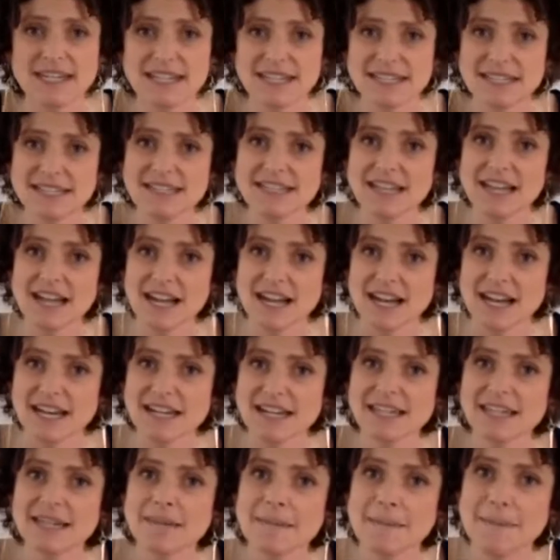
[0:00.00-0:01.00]
is
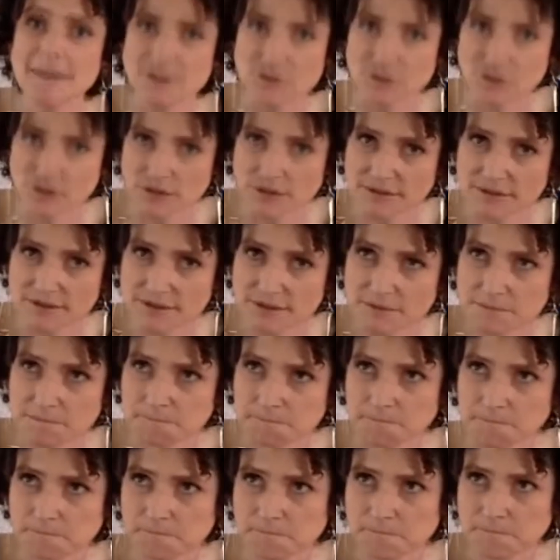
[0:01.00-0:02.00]
high in minerals.
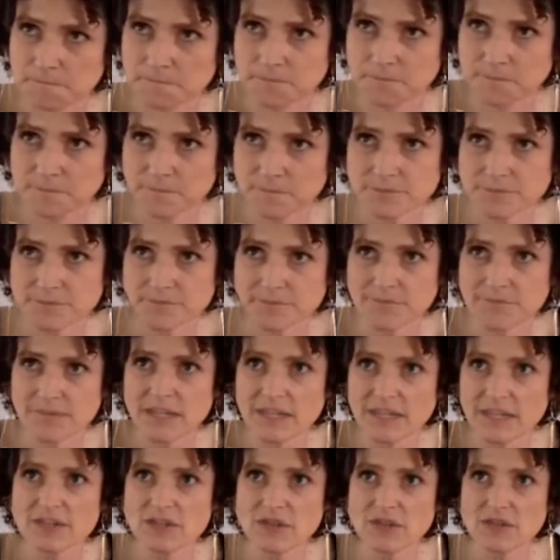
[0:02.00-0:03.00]

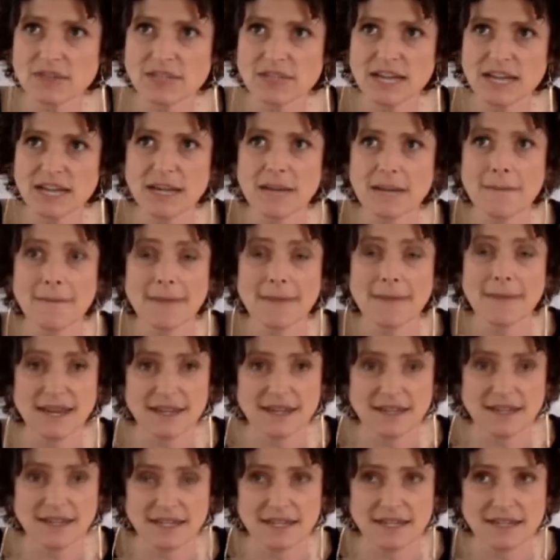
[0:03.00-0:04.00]
So it's high in
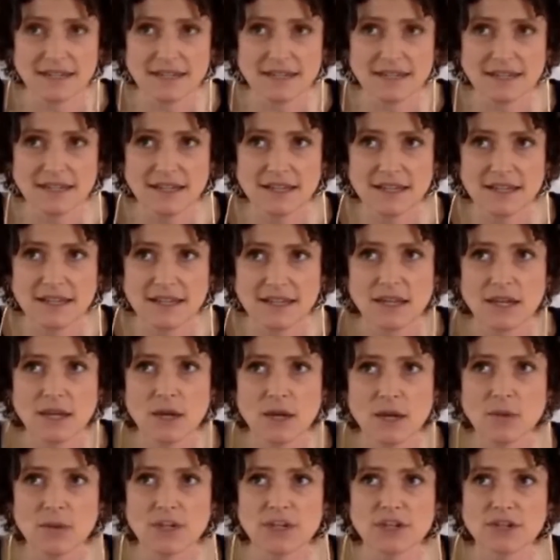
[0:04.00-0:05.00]
manganese,
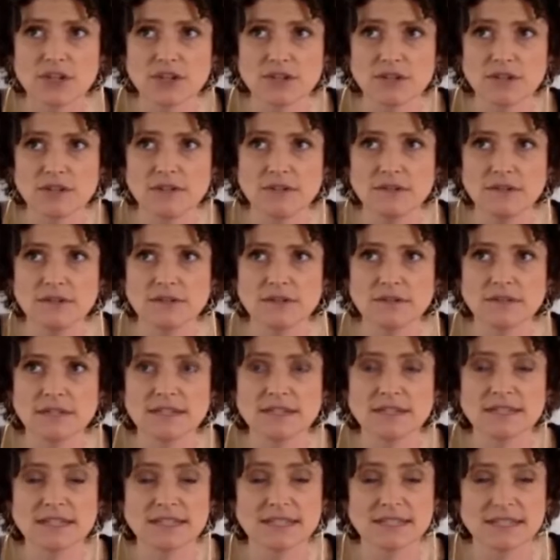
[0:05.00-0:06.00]
which
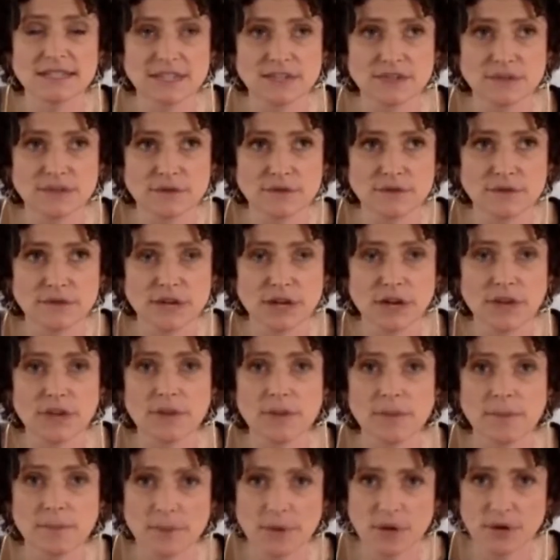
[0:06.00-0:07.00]
is essential for
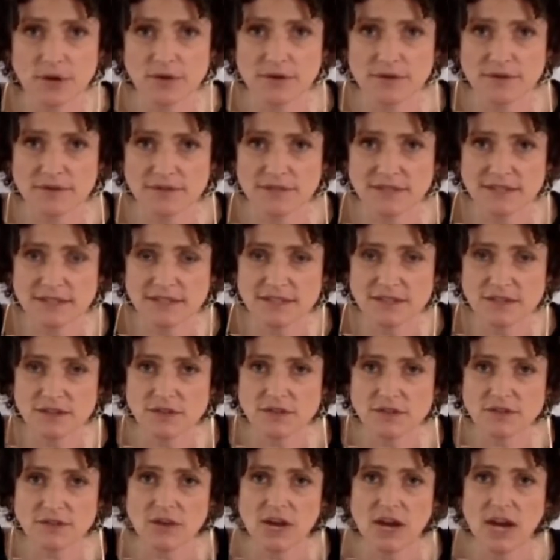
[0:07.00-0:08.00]
healthy bones. It's
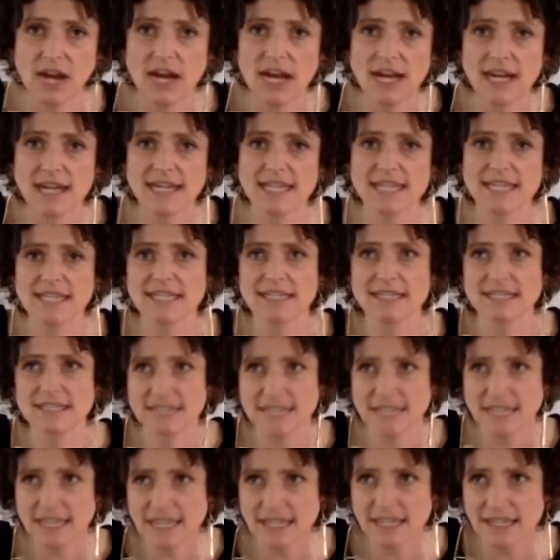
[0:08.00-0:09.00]
also high in
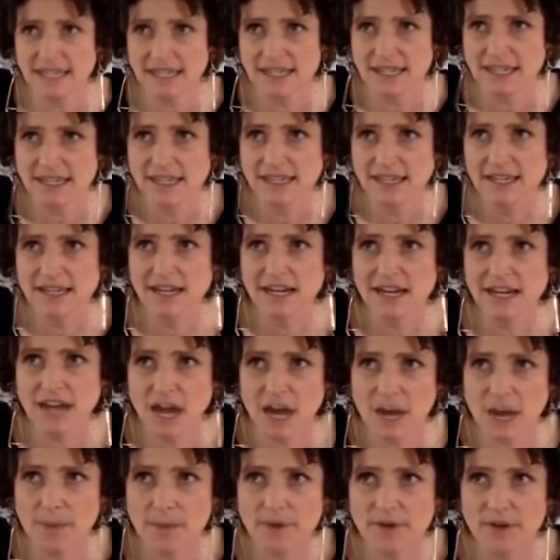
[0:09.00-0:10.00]
zinc,
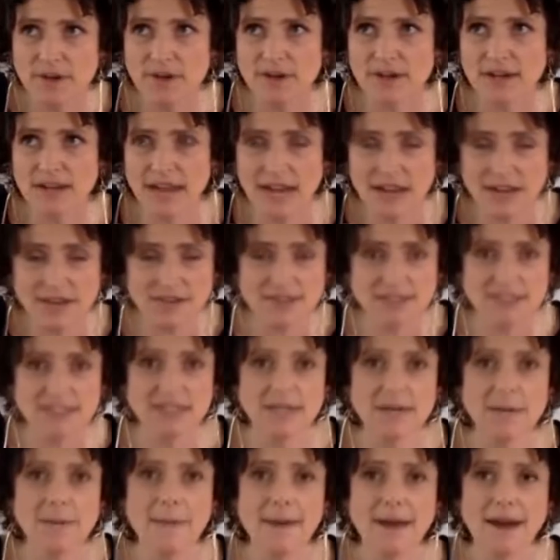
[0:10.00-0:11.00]
copper,
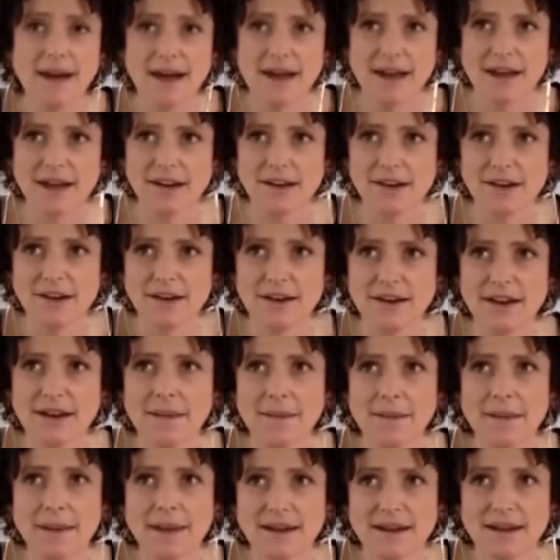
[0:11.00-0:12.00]
calcium, iron,
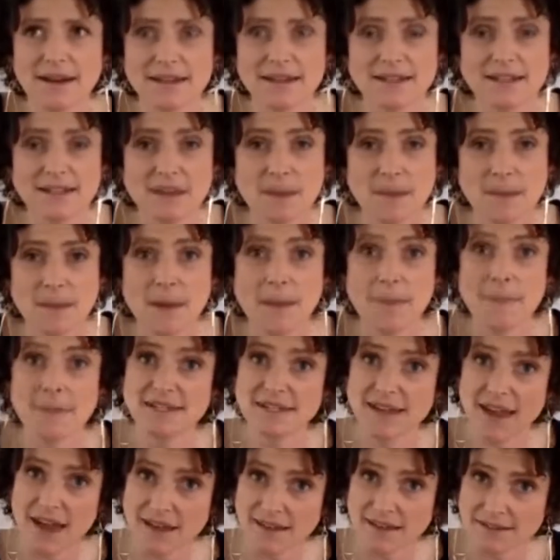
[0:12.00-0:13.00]
magnesium, and
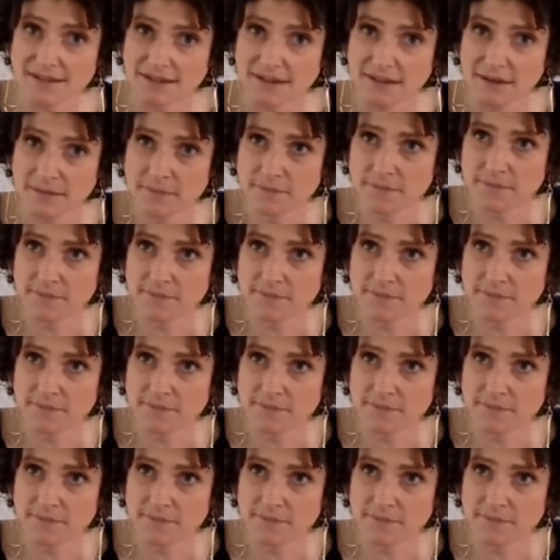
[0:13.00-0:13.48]
potassium.